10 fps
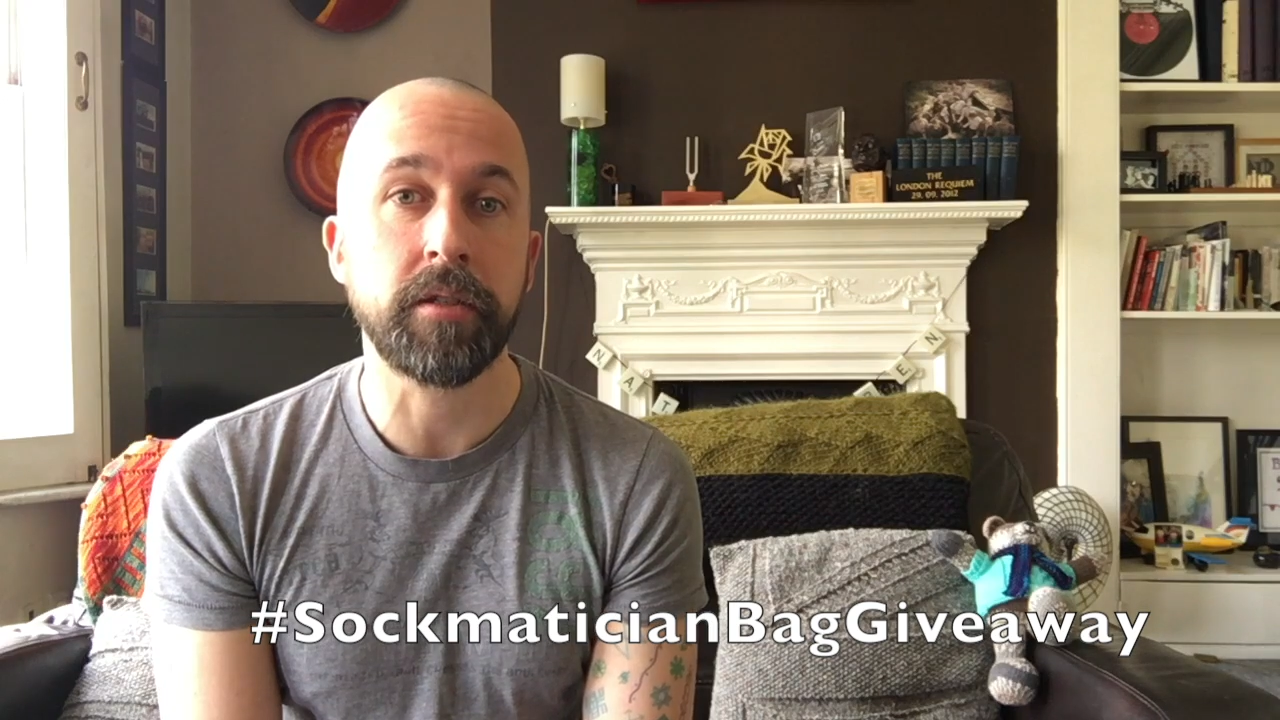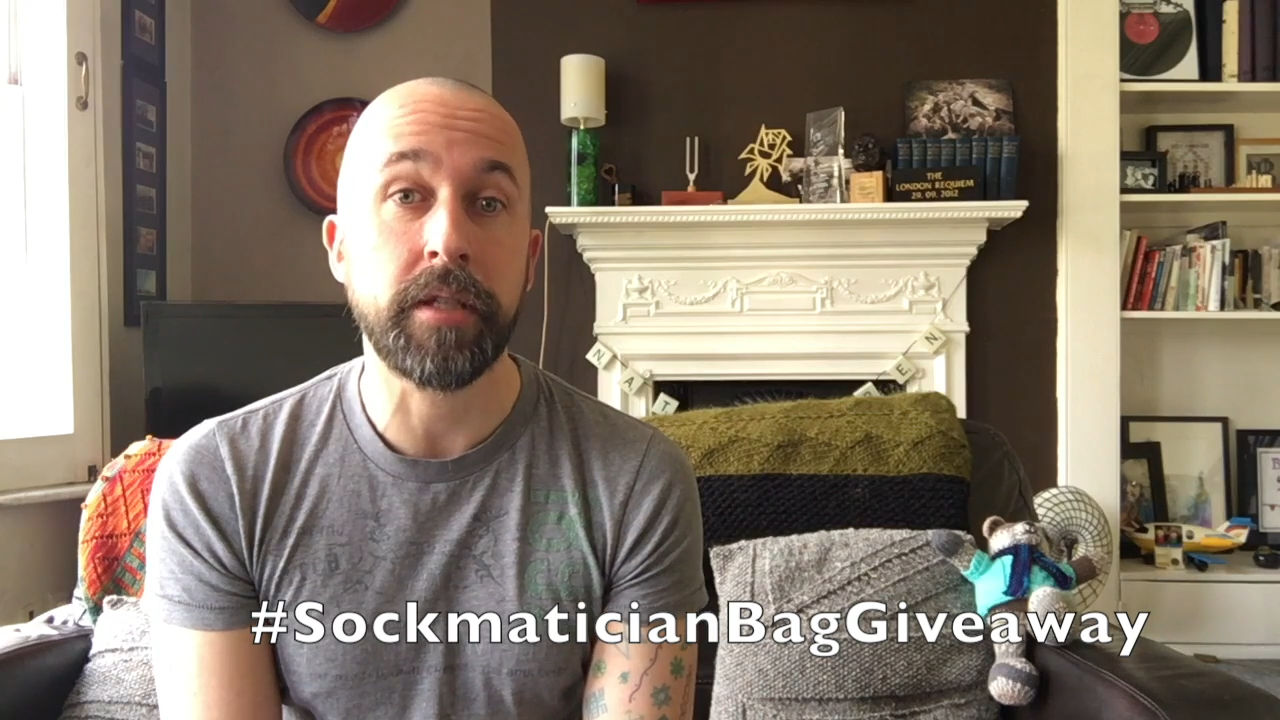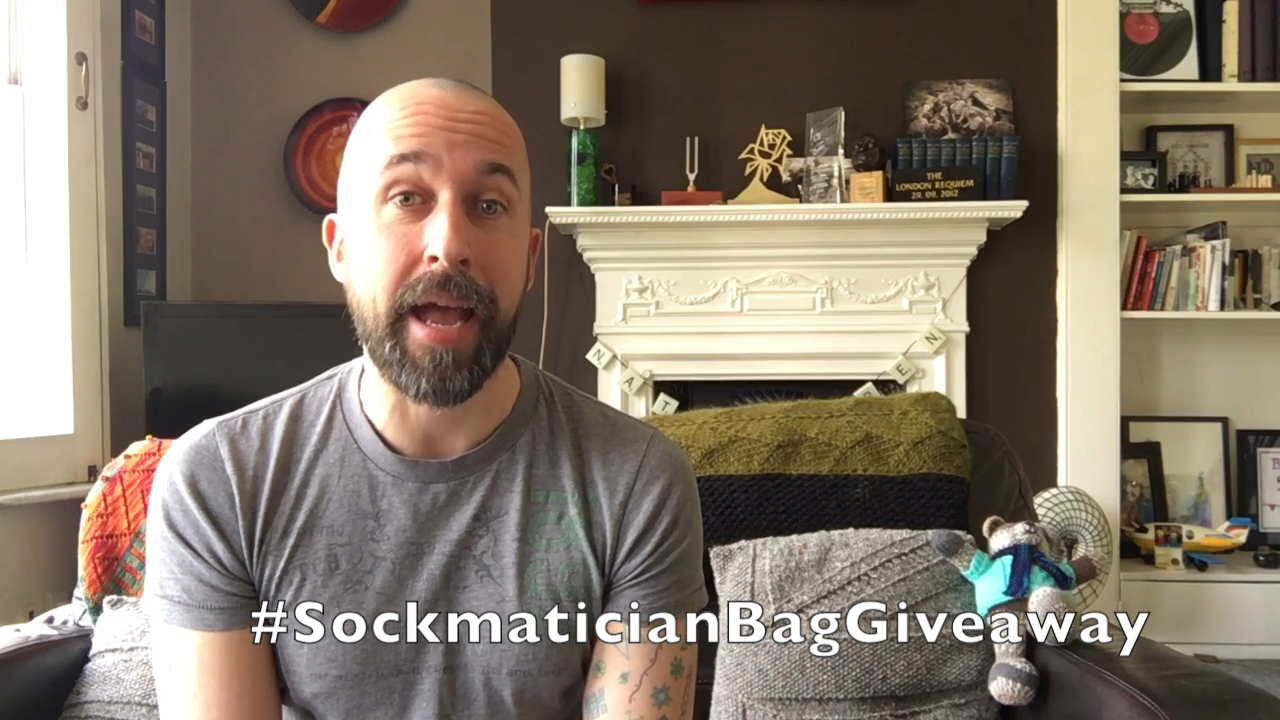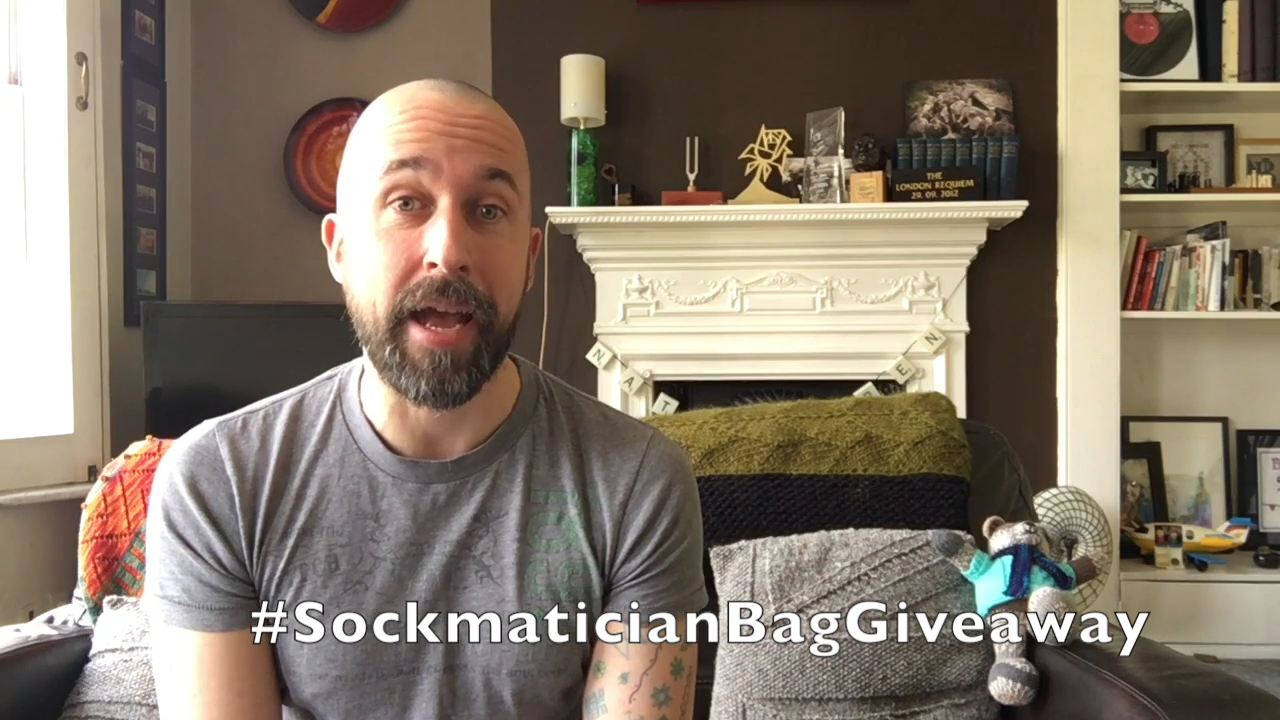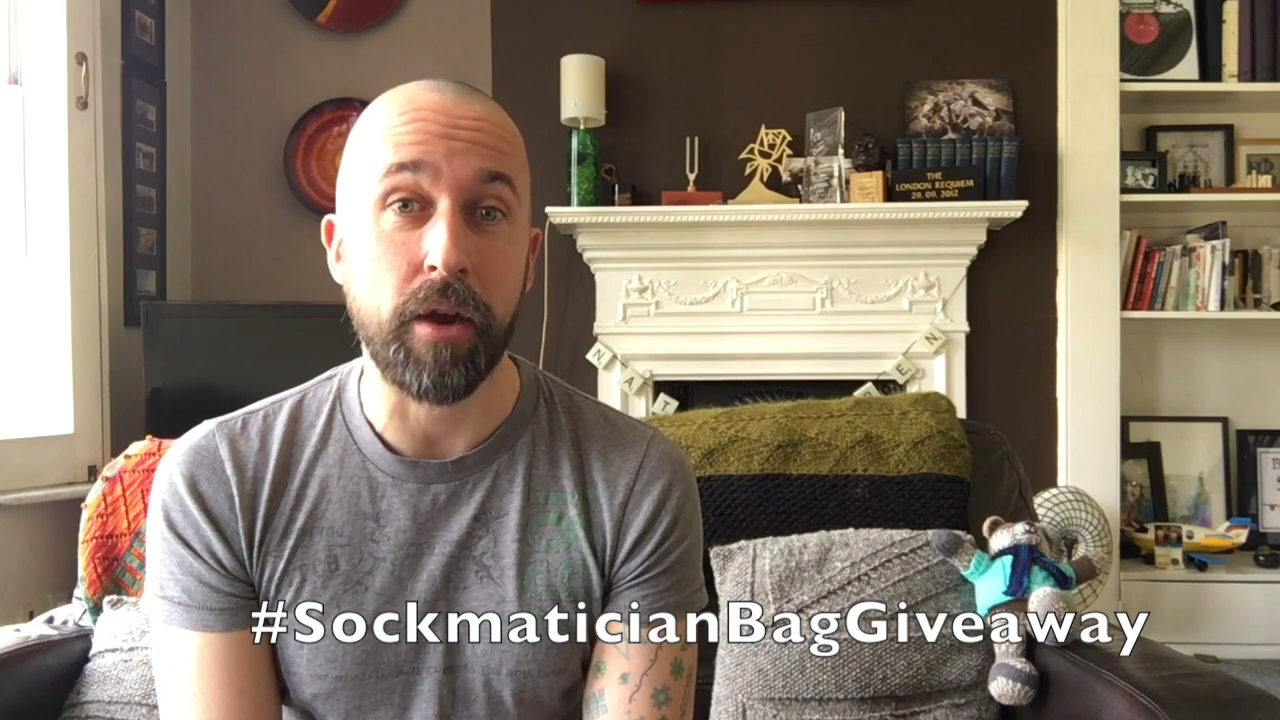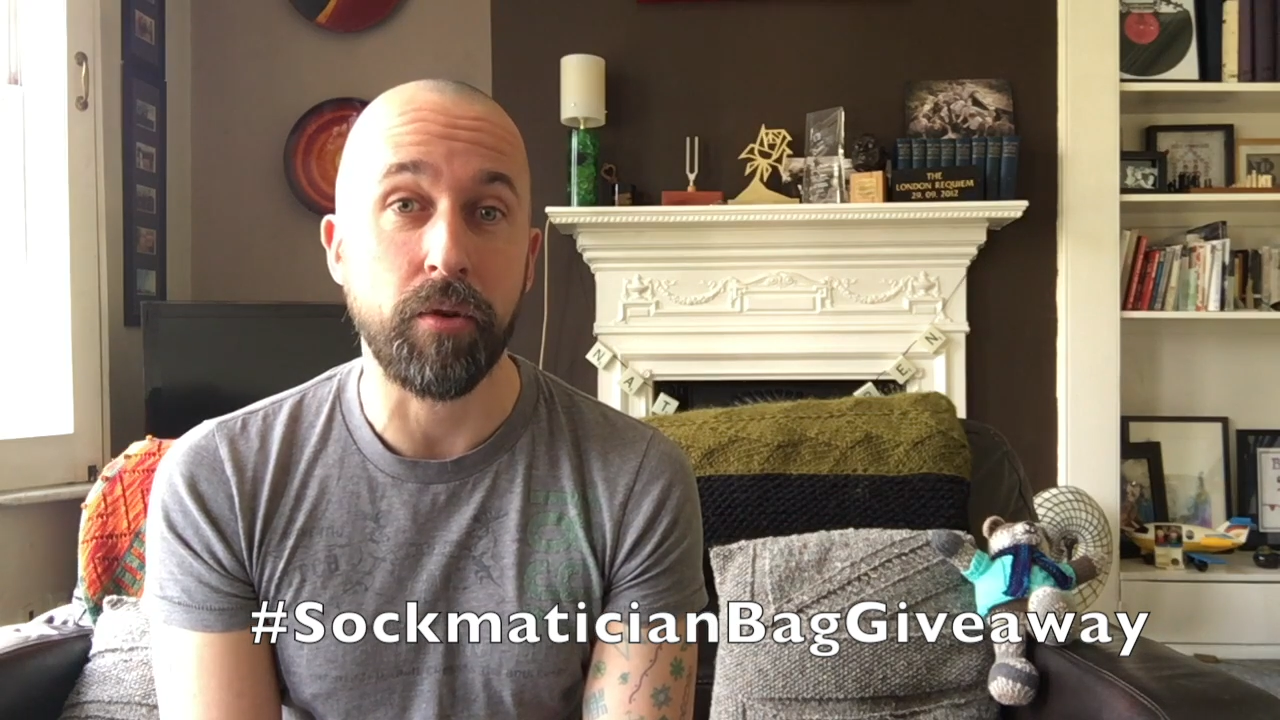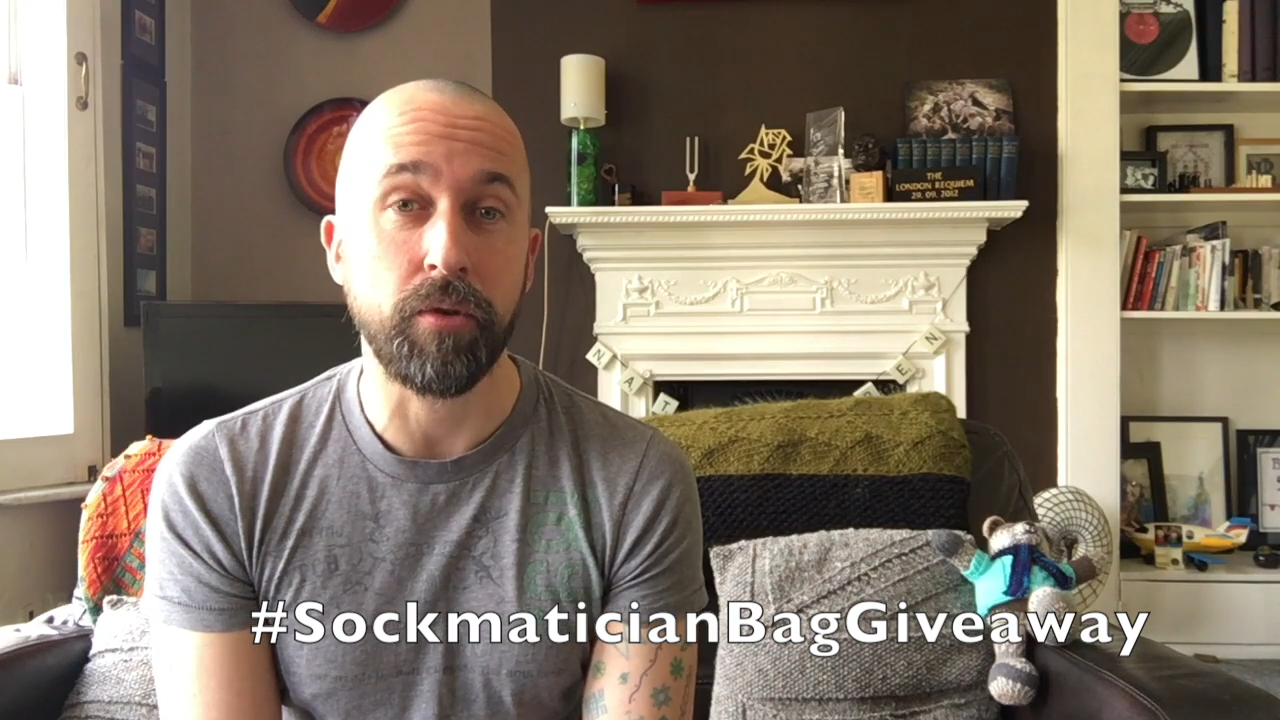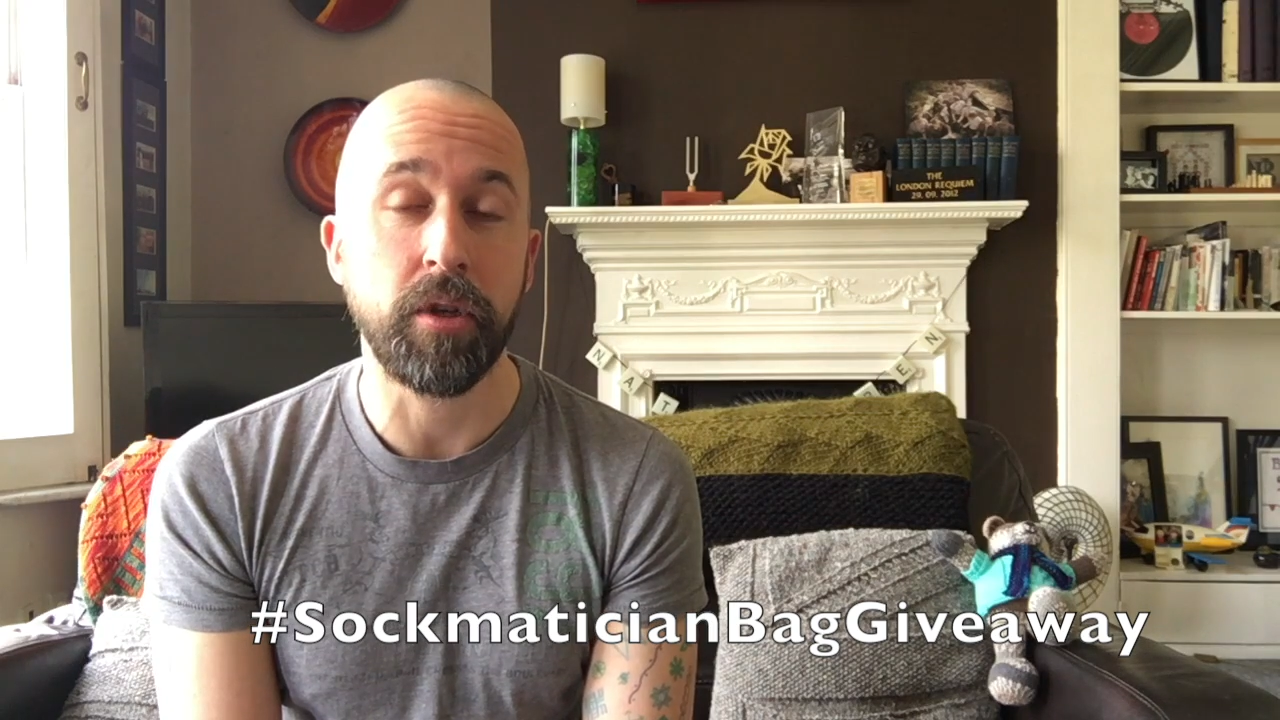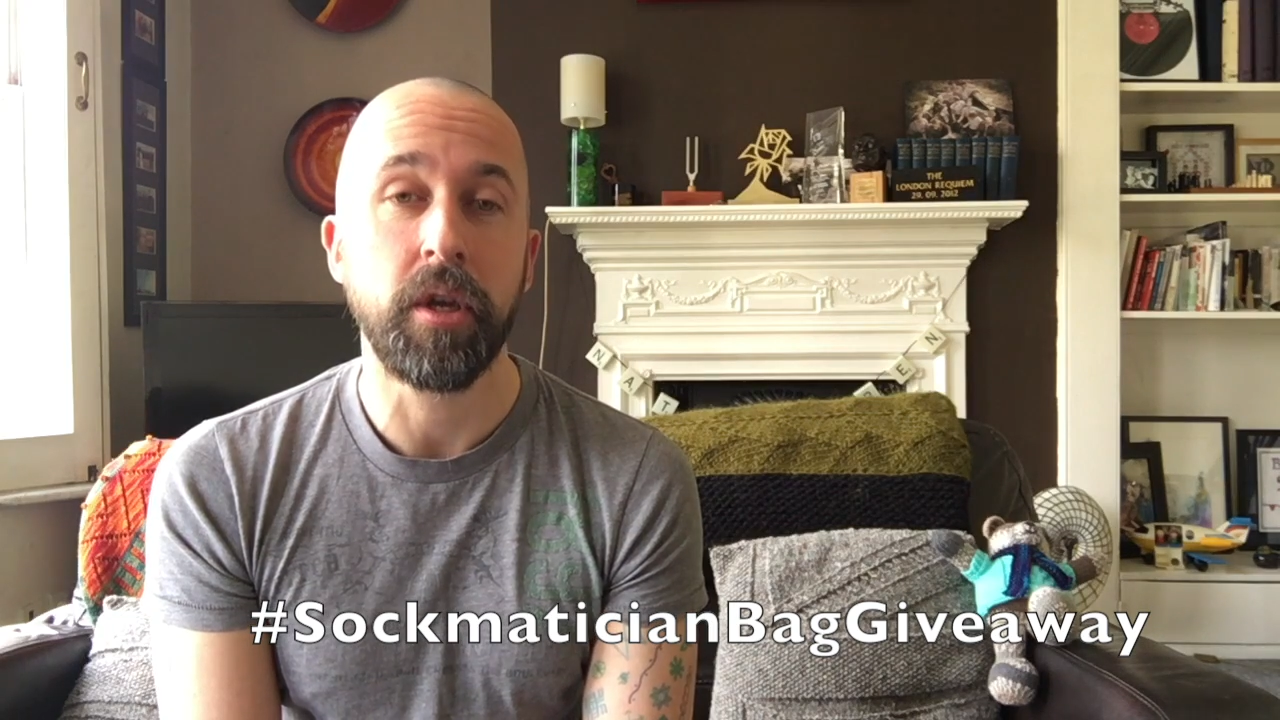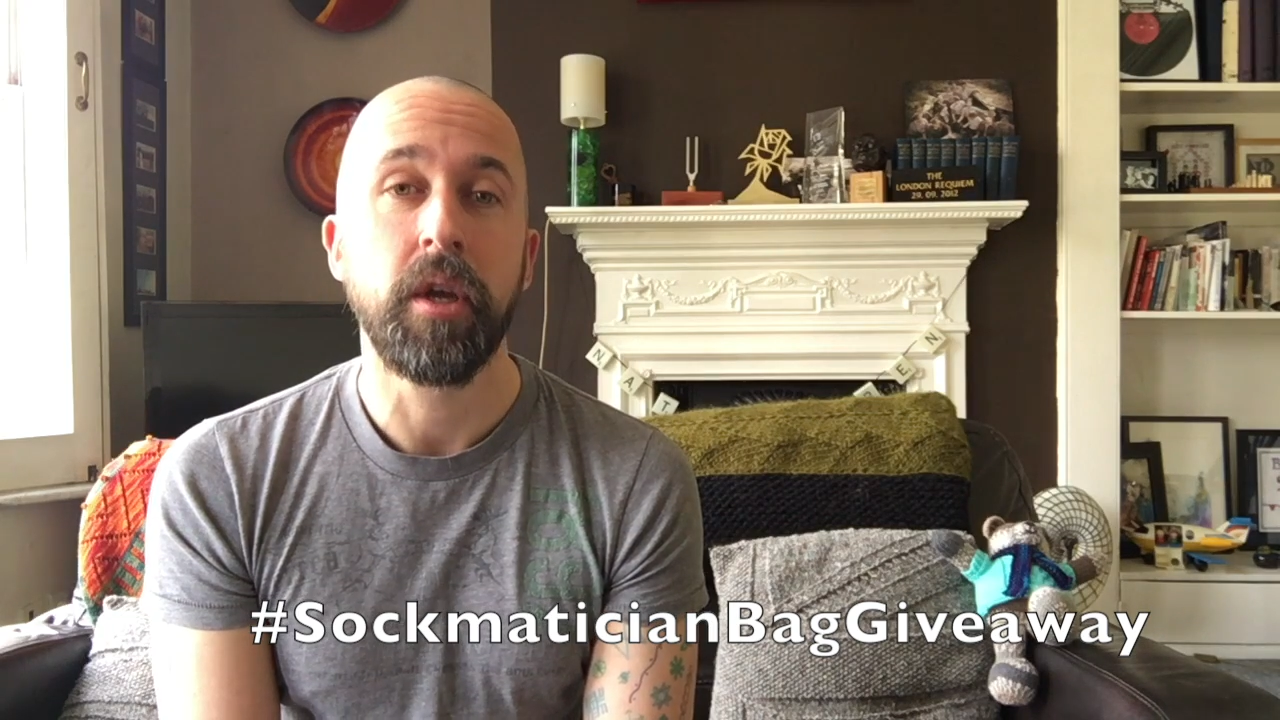
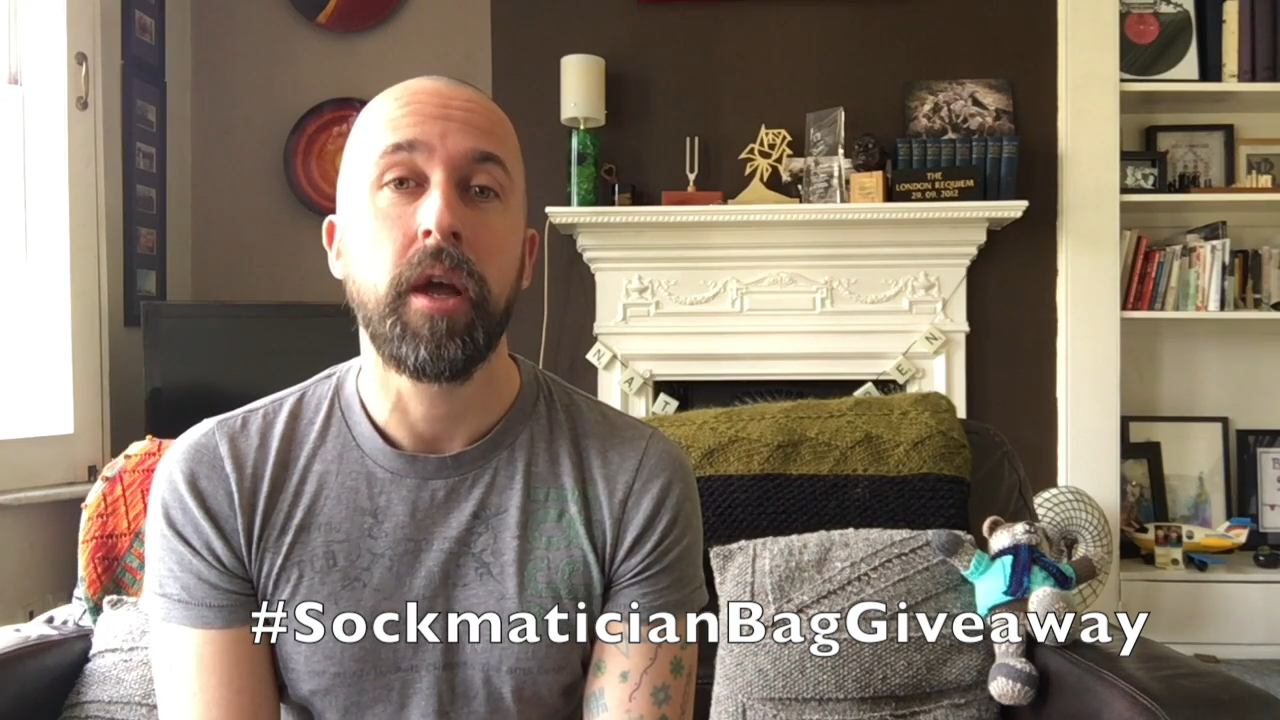down